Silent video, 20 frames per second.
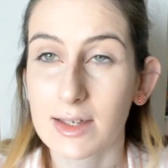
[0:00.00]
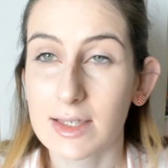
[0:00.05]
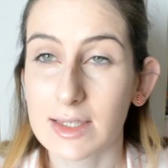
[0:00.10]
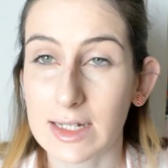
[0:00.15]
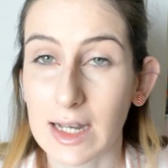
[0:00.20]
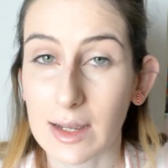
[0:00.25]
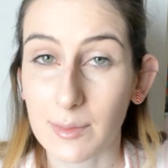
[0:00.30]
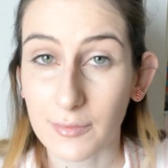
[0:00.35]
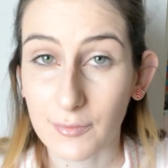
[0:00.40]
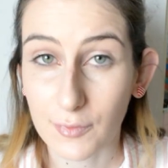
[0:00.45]

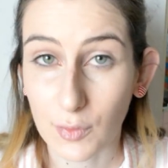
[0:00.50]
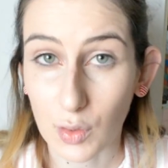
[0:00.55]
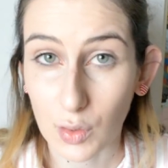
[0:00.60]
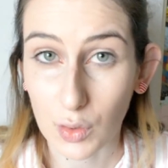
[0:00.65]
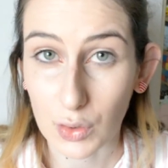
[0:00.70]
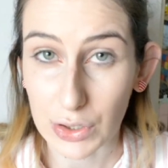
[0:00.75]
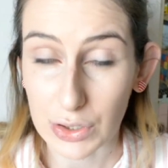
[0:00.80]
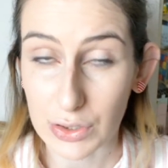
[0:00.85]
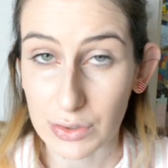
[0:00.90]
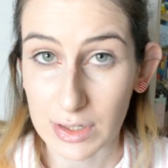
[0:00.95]
Step
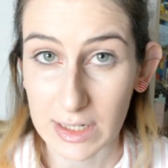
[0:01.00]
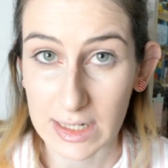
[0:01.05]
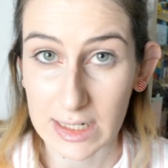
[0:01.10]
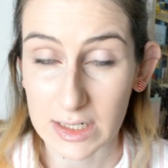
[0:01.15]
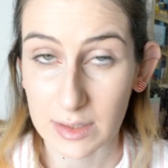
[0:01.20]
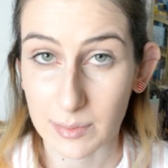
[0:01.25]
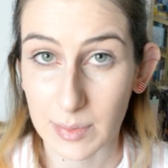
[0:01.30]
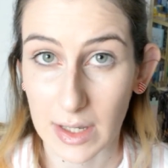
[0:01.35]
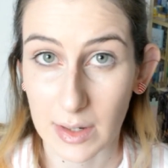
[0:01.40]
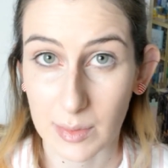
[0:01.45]
four, you need
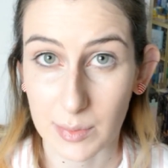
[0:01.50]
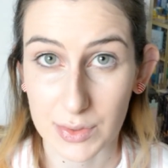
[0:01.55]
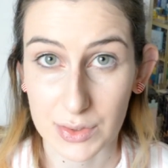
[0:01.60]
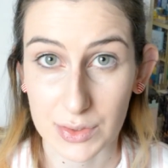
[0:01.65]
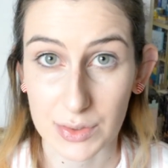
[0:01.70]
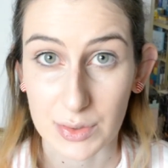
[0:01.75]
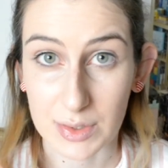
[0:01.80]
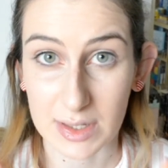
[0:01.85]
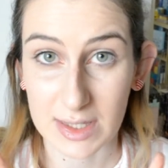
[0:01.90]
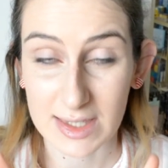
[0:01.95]
to be able
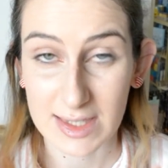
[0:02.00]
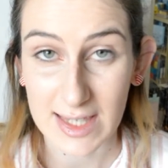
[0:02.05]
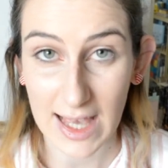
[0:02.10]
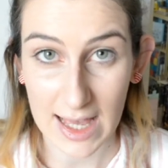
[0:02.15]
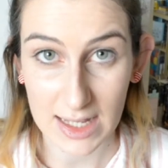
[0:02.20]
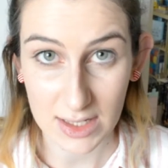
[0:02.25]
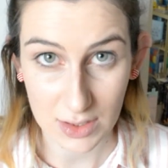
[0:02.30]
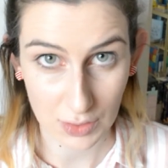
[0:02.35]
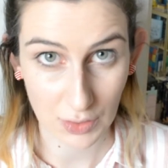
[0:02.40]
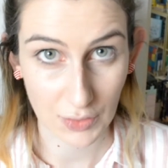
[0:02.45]
to
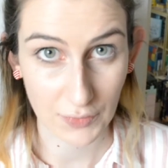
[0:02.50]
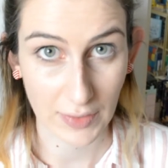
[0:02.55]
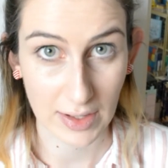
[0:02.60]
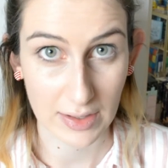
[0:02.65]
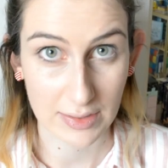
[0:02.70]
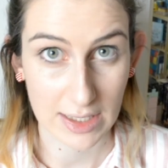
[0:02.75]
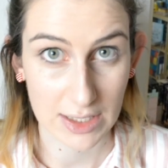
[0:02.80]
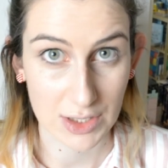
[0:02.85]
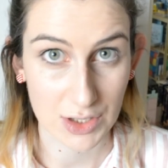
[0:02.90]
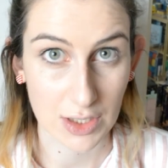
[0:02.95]
set your
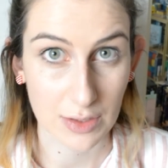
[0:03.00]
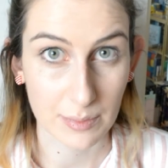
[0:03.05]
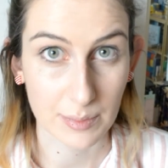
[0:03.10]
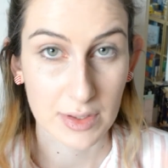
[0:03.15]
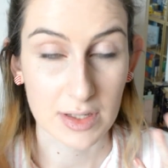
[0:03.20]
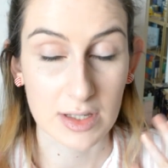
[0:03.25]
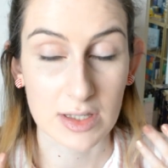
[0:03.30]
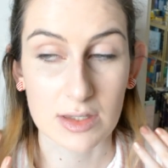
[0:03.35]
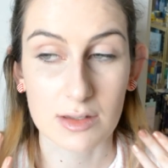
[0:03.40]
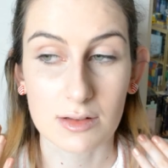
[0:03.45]
foundation
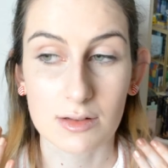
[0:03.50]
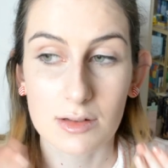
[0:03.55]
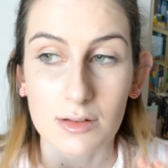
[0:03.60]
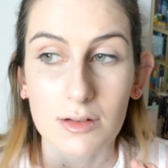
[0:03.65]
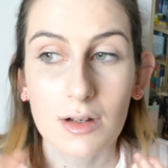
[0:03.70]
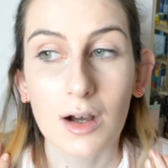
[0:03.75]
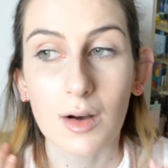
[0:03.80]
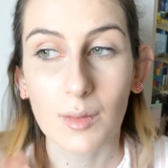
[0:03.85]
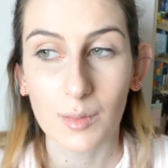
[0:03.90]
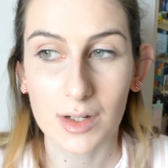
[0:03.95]
because you do
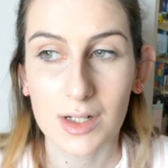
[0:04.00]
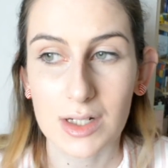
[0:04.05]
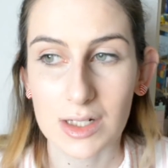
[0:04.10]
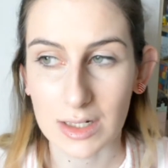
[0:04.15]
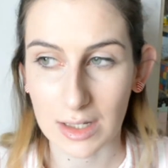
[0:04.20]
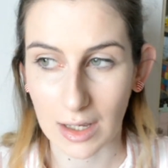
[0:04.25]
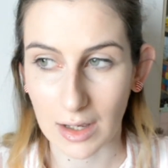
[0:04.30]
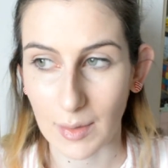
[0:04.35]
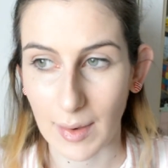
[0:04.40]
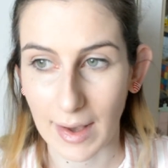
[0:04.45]
not want to
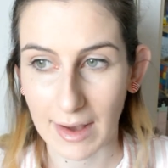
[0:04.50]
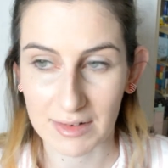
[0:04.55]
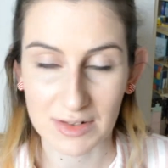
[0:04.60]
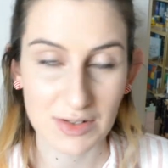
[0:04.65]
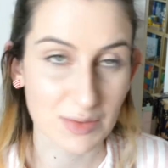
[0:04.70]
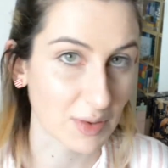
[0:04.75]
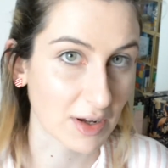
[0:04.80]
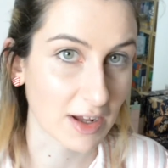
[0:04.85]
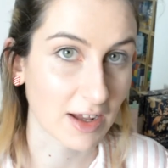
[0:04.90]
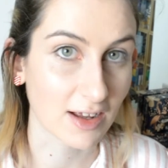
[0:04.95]
go out
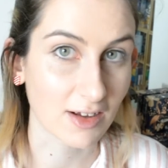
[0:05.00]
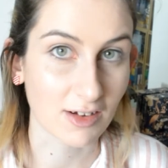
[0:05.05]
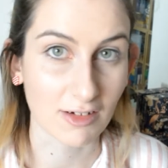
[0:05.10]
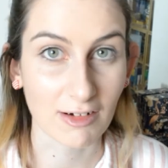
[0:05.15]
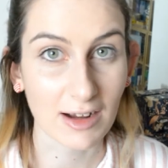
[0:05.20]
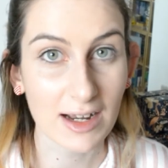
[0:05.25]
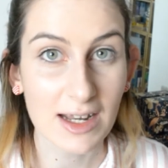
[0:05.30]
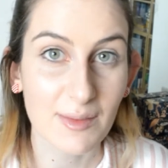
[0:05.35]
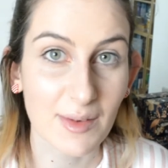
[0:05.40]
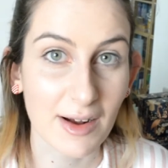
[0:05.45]
to work or
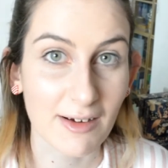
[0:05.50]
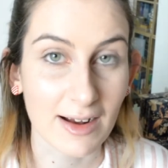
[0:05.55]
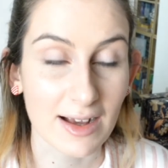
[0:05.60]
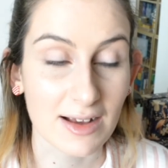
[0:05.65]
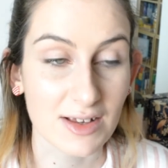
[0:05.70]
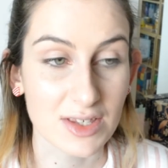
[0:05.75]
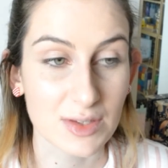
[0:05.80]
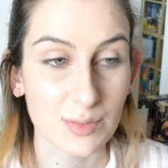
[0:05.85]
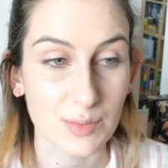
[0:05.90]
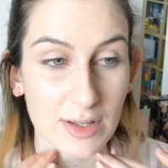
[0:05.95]
anywhere
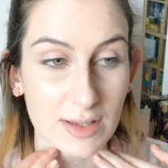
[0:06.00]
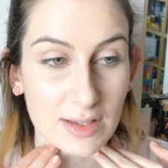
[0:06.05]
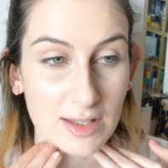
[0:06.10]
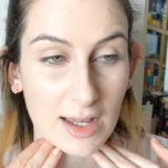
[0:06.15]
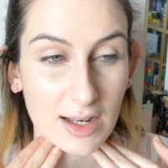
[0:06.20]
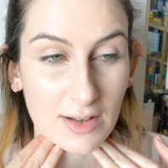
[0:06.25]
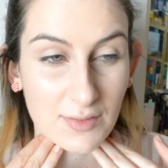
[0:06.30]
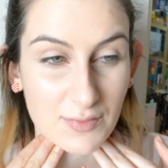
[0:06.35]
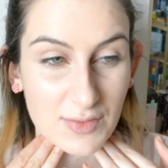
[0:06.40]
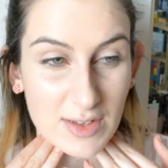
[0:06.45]
else with
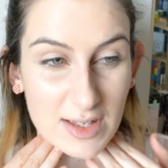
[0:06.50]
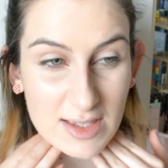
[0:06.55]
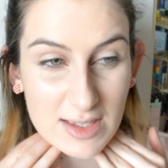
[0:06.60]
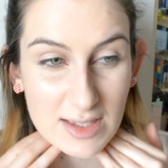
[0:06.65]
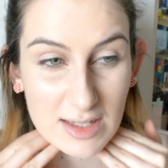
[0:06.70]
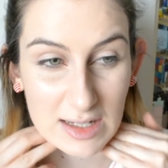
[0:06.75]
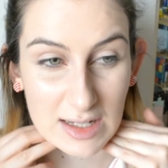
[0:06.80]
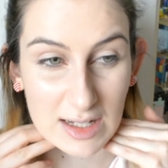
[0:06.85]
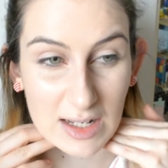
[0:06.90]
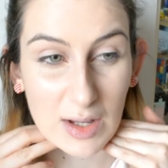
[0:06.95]
kind of this
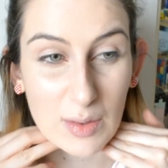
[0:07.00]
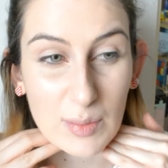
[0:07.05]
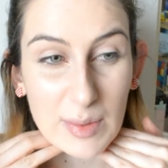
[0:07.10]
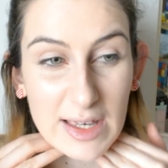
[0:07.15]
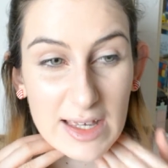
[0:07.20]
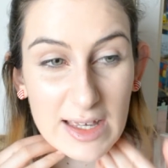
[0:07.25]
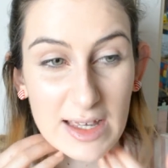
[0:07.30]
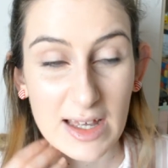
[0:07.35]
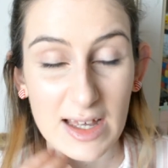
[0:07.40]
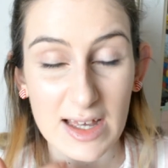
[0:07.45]

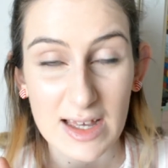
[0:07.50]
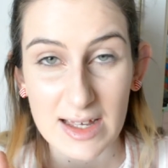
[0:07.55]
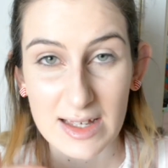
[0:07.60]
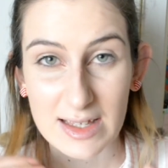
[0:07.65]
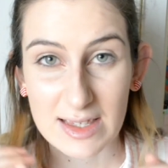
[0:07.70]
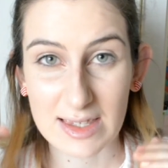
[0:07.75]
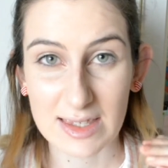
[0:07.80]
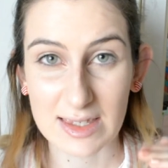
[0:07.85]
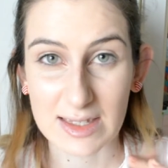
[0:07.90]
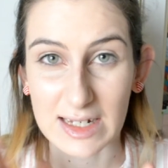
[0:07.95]
glowy,
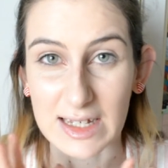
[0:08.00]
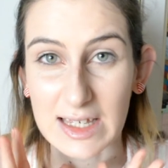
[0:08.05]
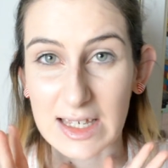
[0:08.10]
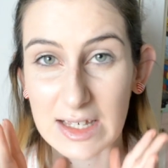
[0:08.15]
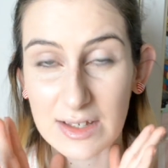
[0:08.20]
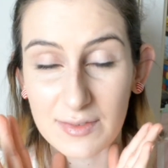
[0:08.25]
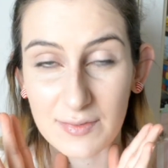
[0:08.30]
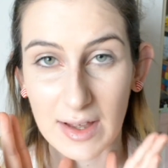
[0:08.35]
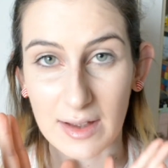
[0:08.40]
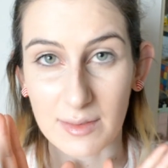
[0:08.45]

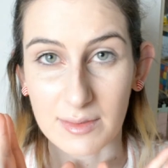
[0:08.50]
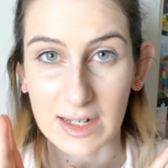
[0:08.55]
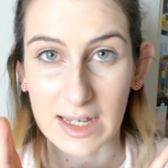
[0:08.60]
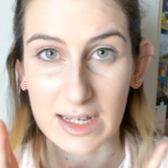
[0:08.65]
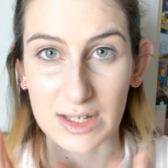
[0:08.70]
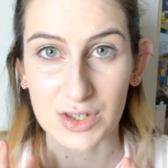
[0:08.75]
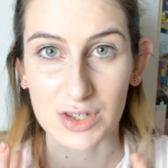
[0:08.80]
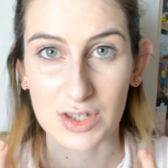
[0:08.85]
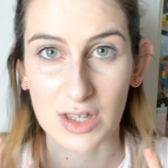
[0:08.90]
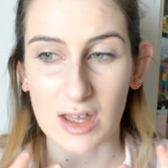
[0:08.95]
sticky
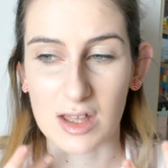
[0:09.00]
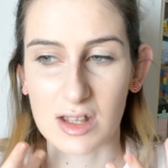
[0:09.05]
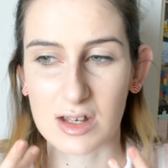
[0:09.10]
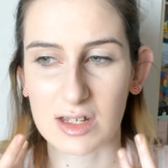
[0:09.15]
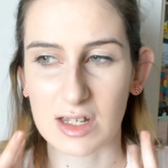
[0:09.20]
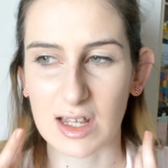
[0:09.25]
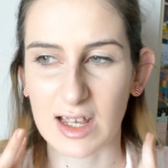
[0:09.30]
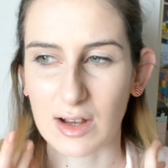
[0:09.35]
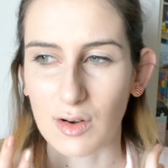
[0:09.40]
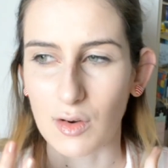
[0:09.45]

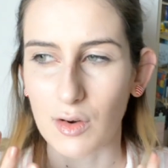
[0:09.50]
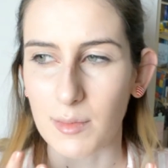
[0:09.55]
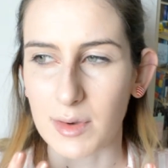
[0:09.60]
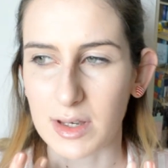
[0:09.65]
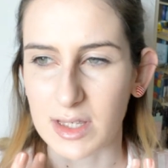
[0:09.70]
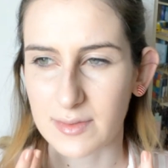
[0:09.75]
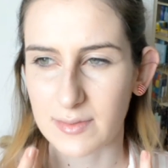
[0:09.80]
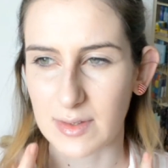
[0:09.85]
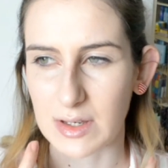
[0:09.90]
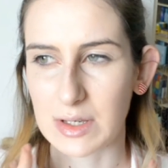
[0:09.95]
foundation. It
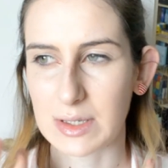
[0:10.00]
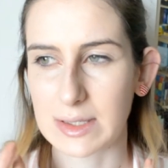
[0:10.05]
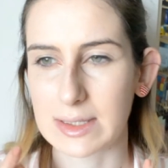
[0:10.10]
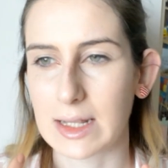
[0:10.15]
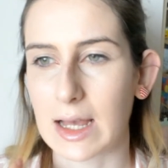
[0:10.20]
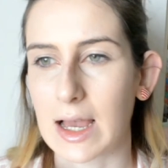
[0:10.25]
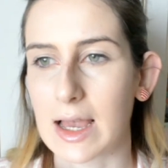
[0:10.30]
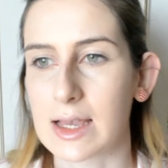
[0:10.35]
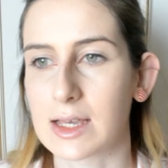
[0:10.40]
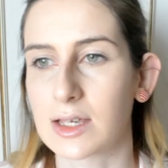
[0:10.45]
almost feels
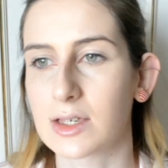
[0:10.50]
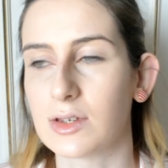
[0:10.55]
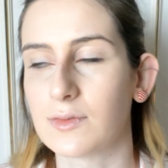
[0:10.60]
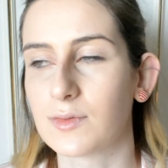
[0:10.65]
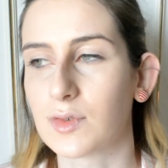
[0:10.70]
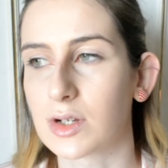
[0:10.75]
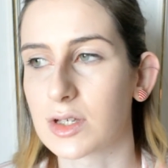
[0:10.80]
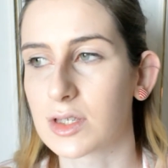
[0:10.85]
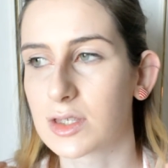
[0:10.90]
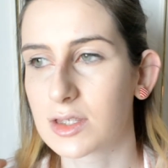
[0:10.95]
like you've
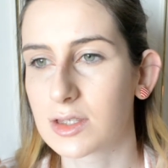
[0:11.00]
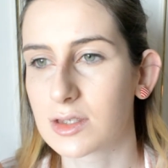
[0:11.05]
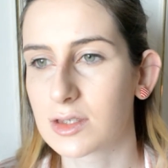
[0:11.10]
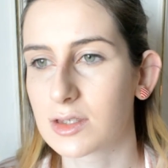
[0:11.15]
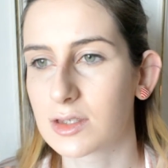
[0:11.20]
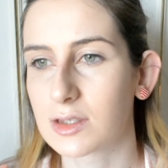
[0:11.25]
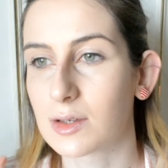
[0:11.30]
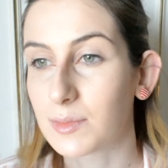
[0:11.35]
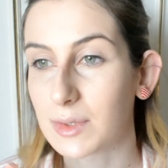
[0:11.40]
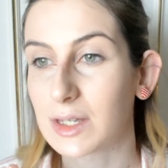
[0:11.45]
got
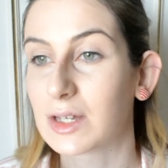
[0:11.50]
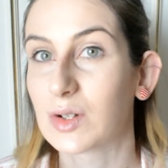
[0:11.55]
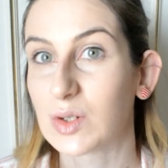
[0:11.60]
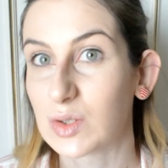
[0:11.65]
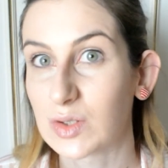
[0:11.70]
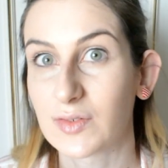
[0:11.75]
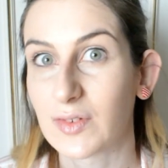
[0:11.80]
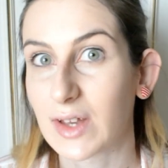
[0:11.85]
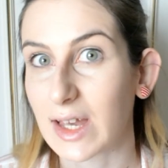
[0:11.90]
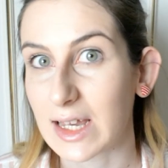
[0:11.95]
something on
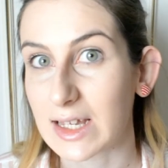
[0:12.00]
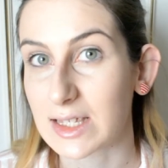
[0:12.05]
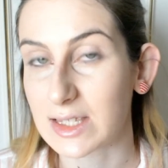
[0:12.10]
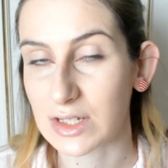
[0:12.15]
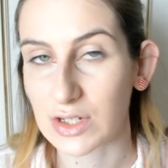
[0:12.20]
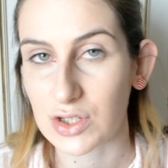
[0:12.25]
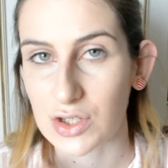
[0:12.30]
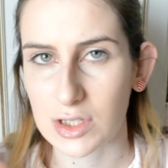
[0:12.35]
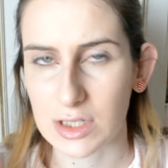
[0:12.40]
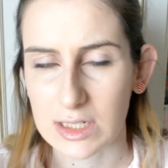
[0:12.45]
your face
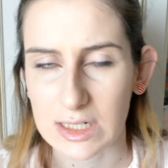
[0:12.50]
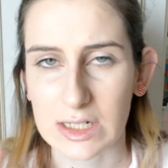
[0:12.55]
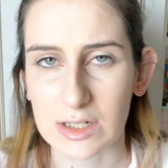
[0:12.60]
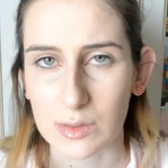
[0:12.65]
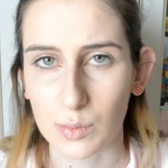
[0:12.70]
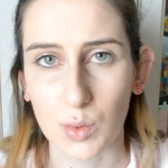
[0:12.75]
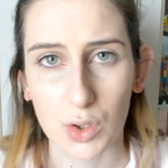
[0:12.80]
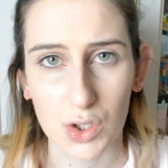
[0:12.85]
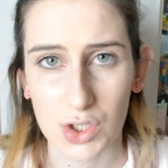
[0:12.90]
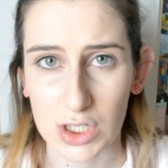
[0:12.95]
and you just need to
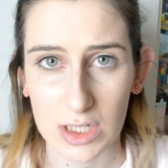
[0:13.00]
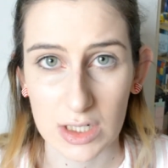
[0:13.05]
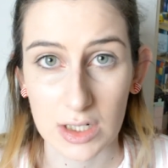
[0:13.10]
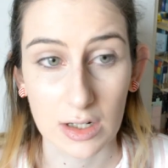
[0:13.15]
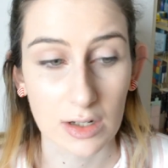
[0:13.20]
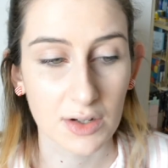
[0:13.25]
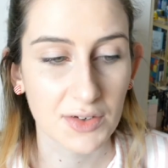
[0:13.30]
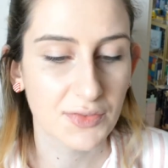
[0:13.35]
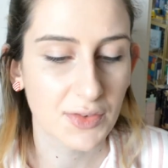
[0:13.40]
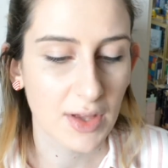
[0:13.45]
wash it
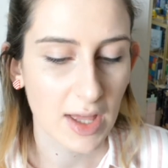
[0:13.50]
off.